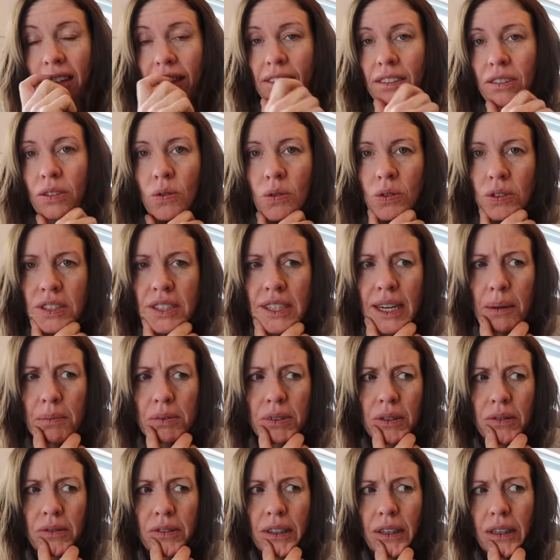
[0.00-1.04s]
this cold
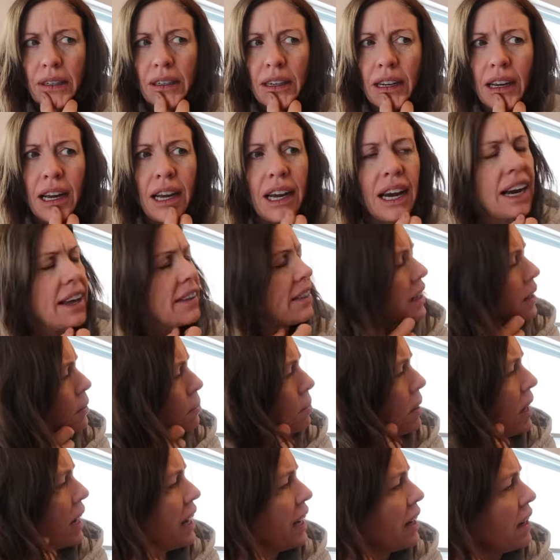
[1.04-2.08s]
snap's over. I think
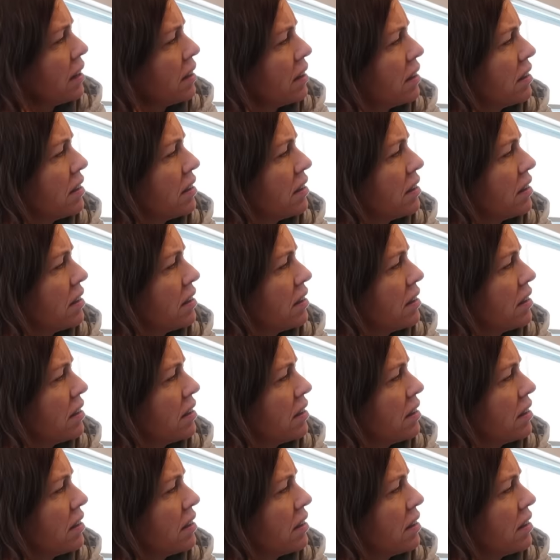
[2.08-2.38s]
by